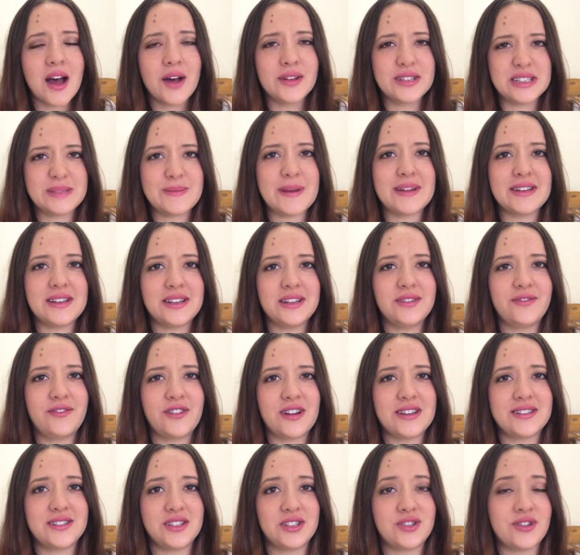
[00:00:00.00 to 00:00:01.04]
I was expecting for
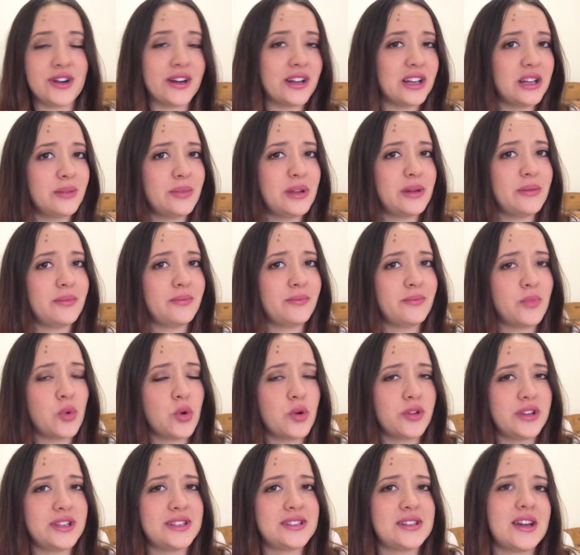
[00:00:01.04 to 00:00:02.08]
us to struggle a bit
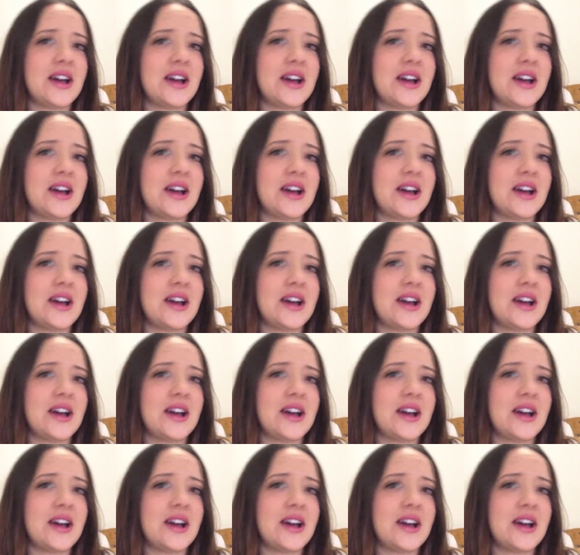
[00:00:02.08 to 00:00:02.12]
more this